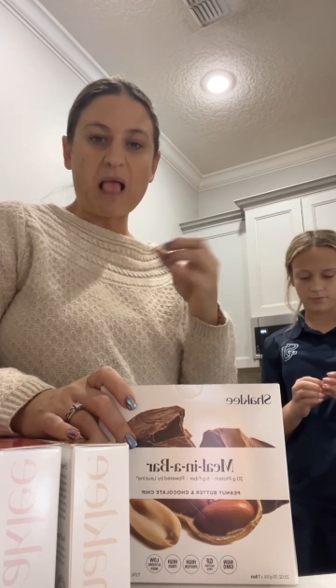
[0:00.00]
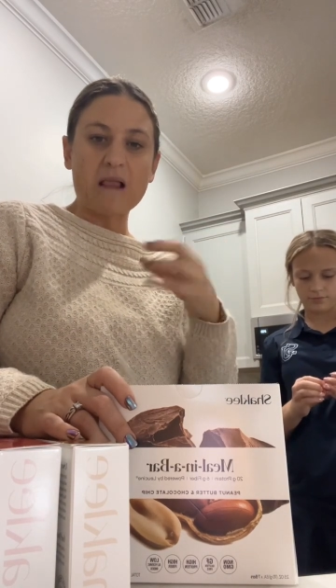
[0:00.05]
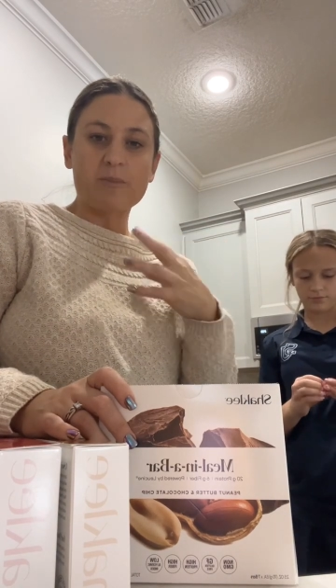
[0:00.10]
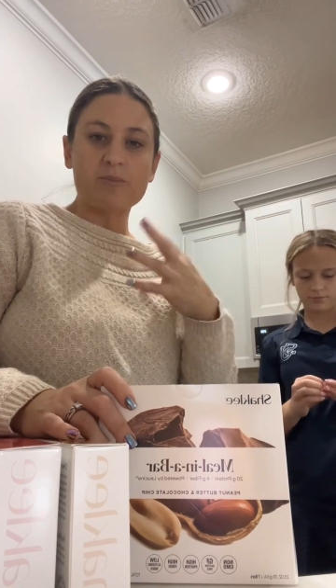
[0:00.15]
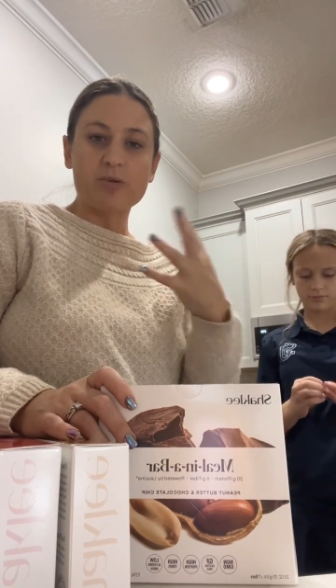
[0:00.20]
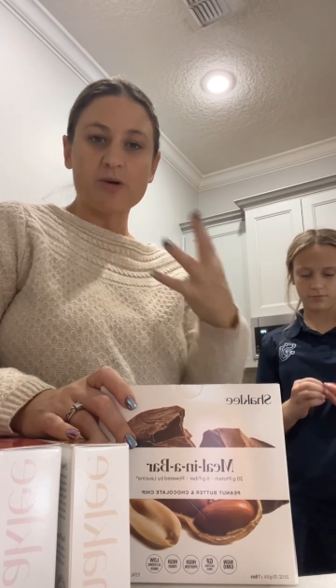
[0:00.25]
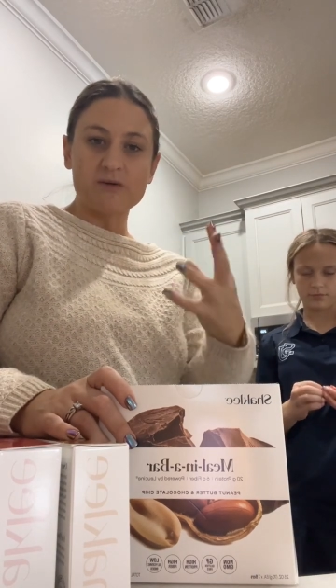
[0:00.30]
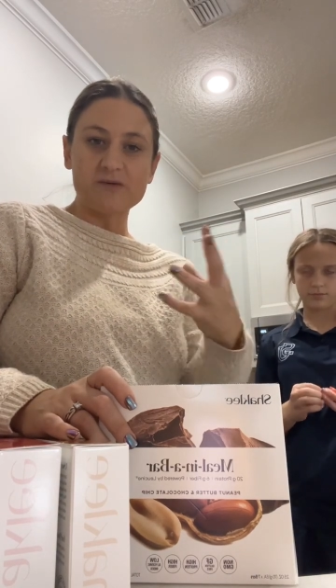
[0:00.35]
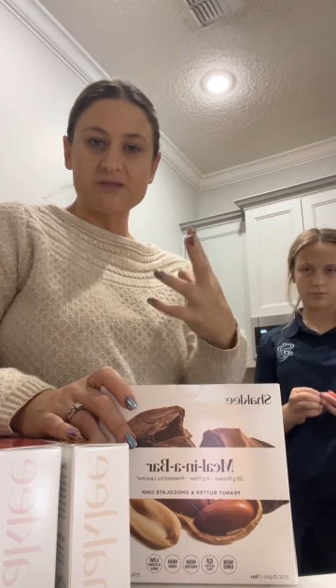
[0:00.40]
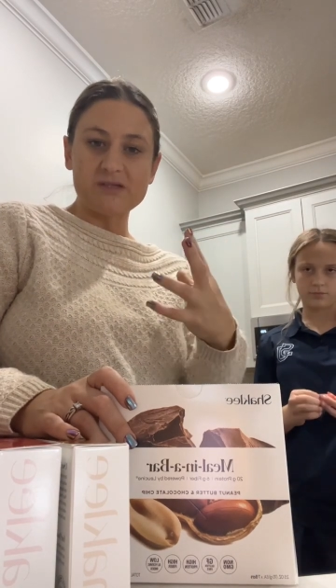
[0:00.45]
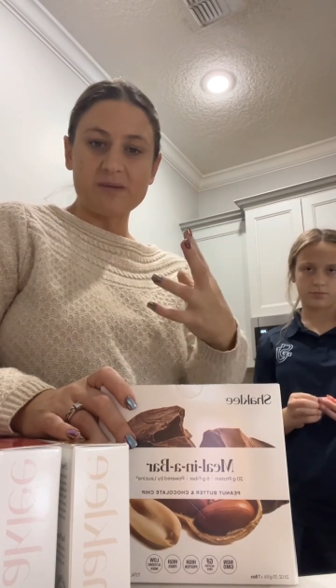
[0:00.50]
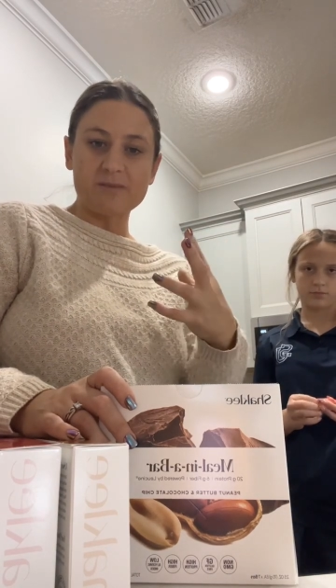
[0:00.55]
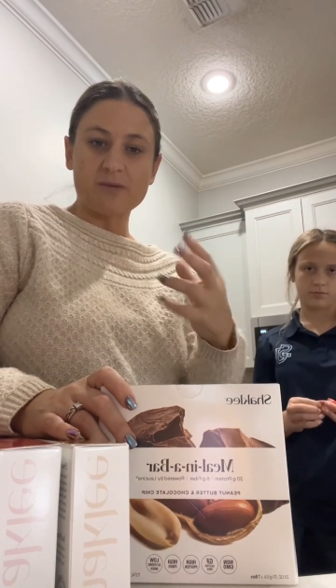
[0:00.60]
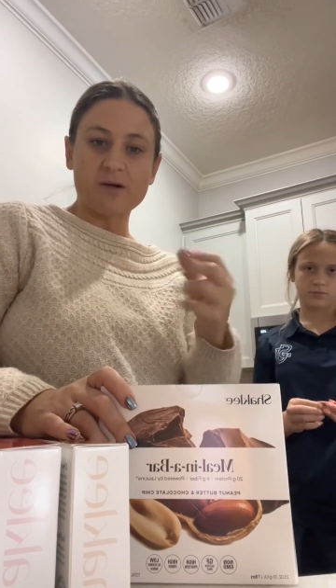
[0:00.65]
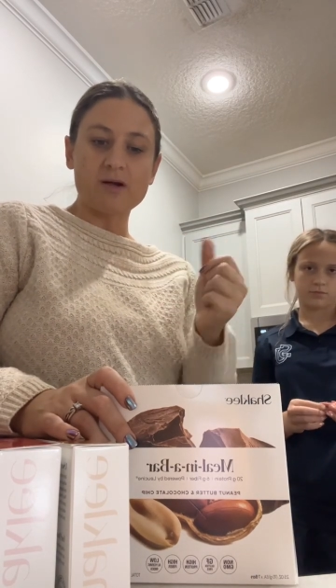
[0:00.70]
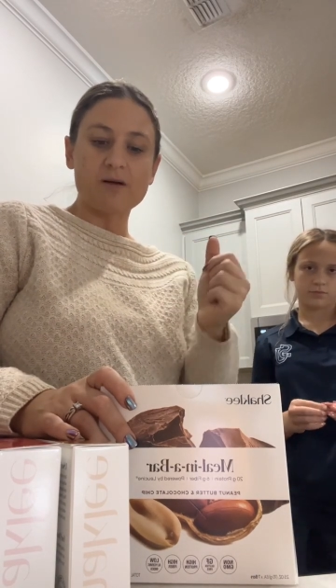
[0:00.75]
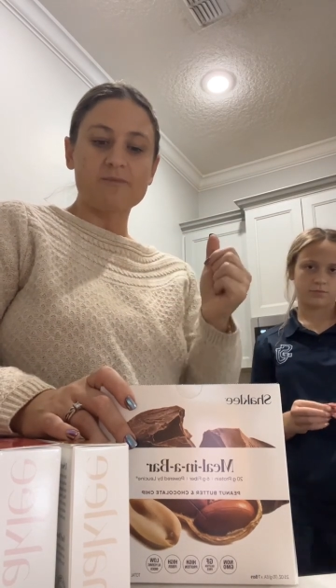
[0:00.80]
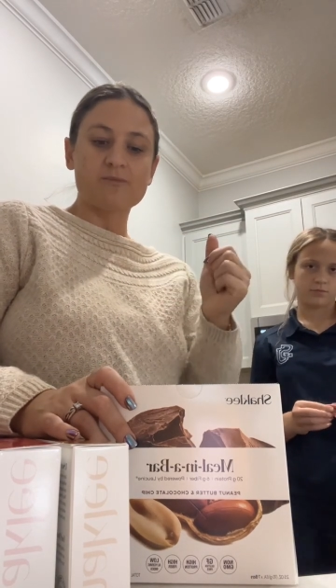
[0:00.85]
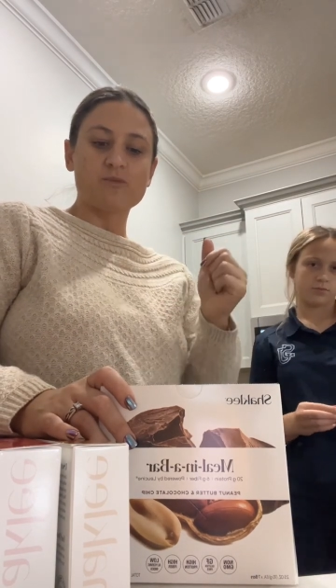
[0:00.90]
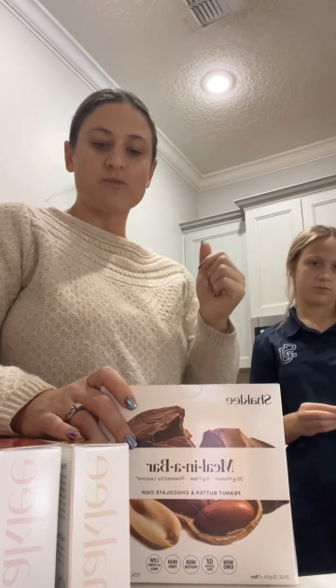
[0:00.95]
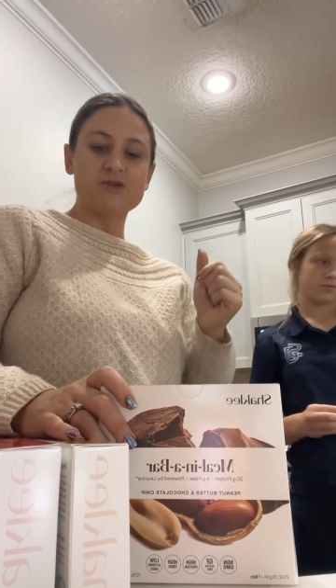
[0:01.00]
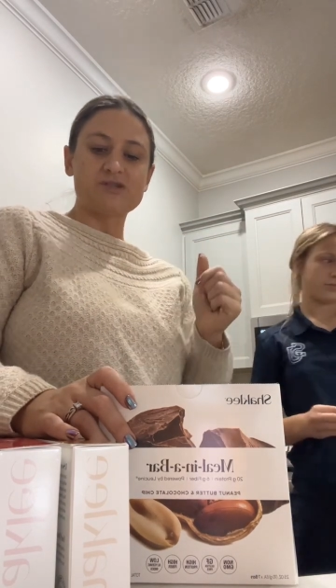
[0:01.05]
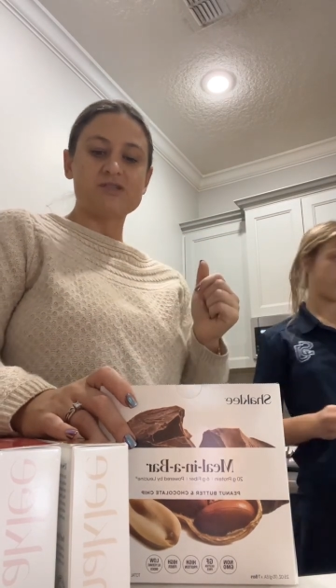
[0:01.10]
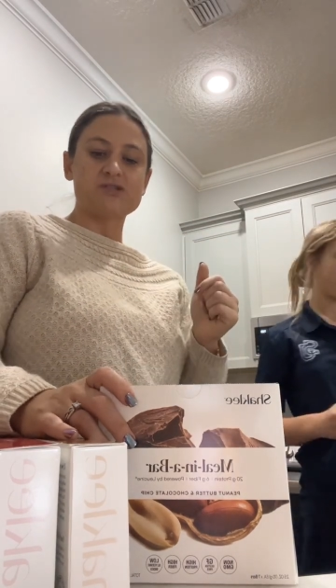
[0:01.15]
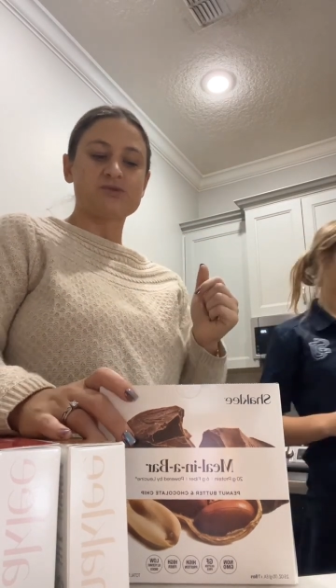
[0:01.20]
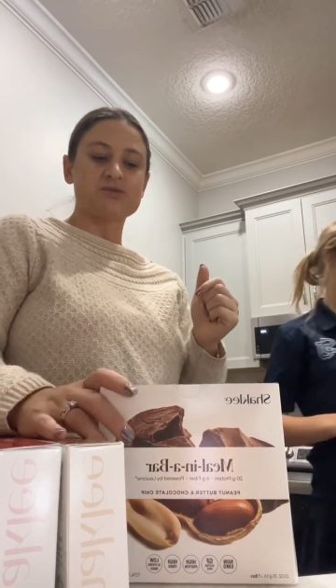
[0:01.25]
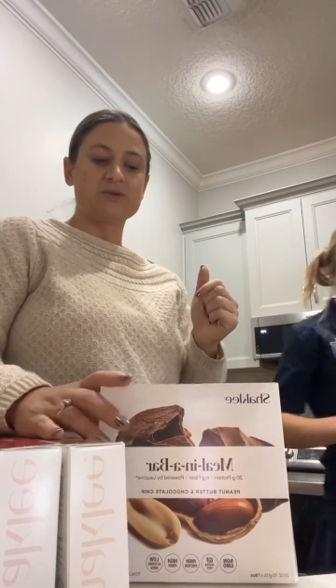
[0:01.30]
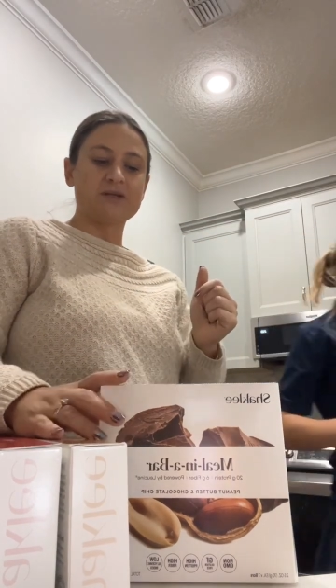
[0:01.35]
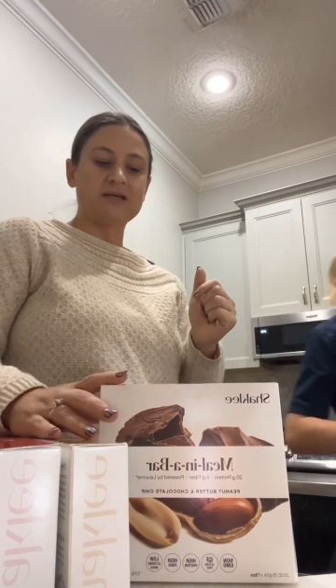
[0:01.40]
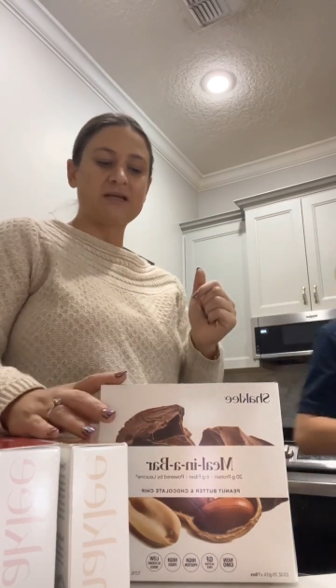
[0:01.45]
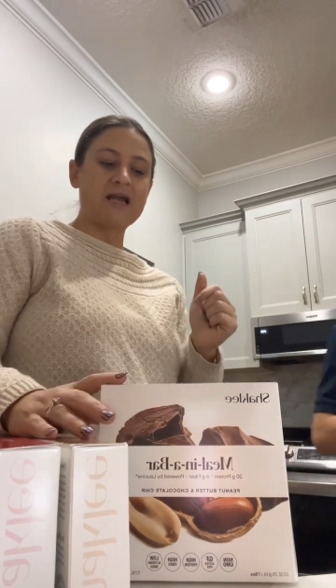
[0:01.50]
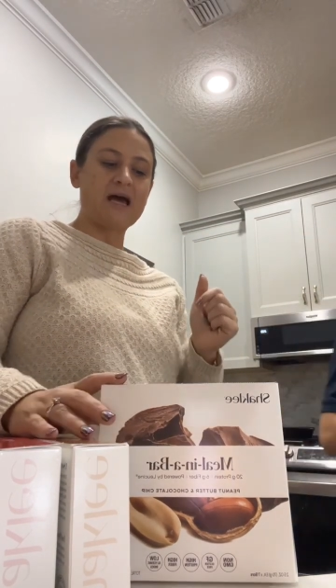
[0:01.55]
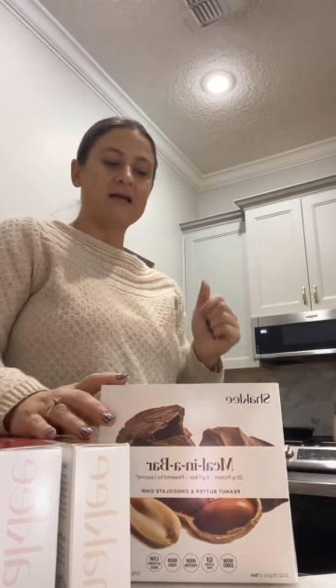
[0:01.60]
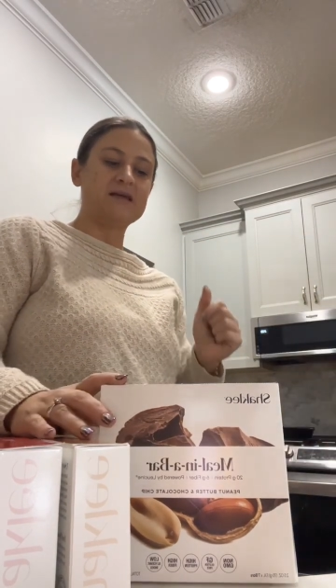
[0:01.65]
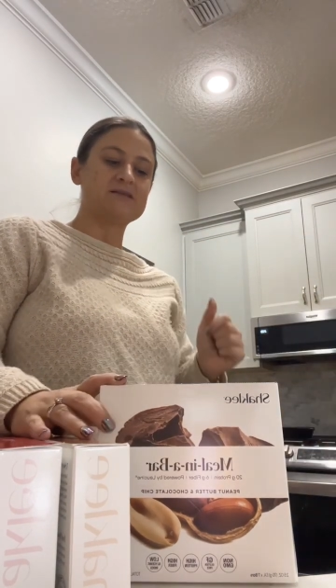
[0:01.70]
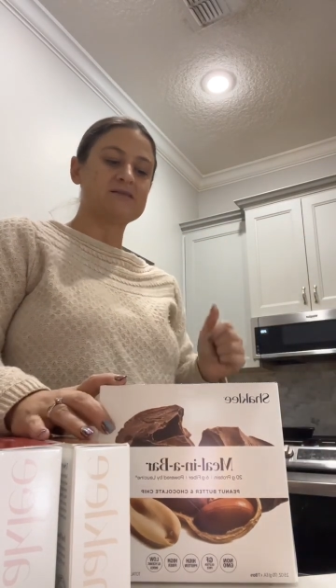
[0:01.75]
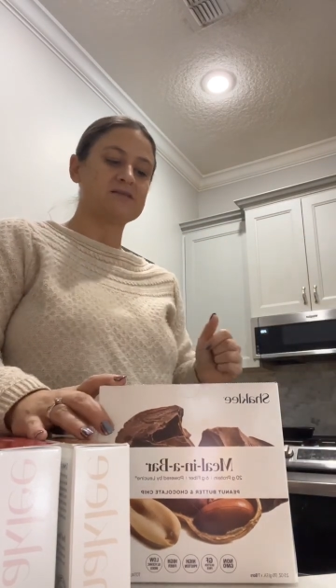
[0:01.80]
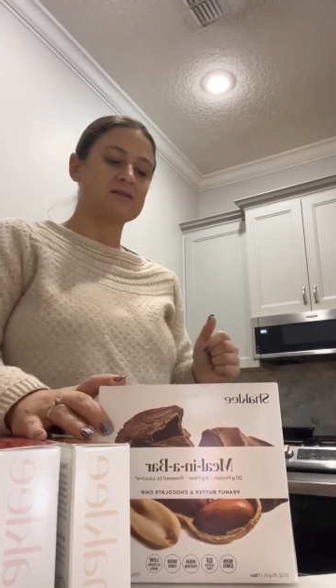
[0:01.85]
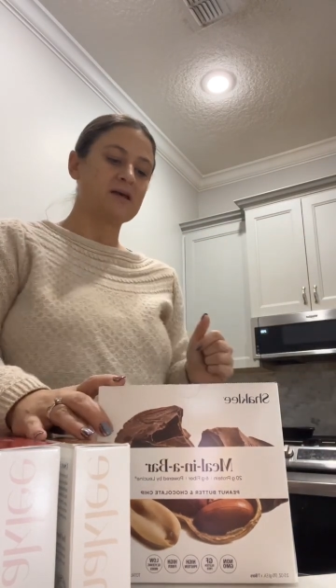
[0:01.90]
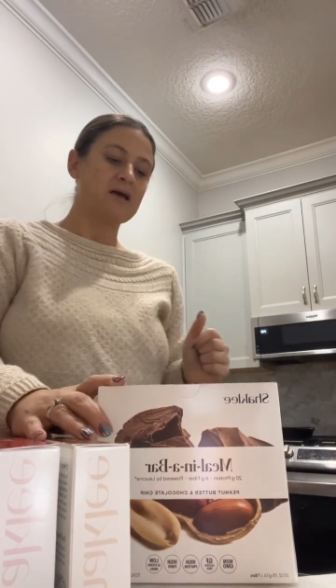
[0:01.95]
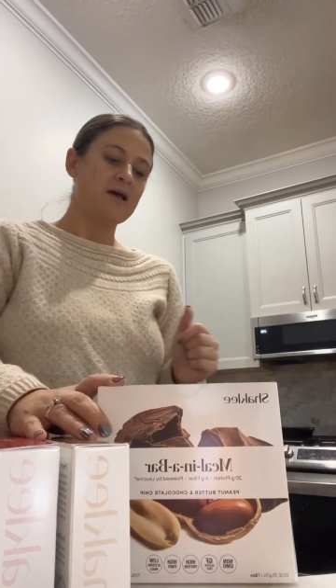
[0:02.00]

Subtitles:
protein bar, which is really nice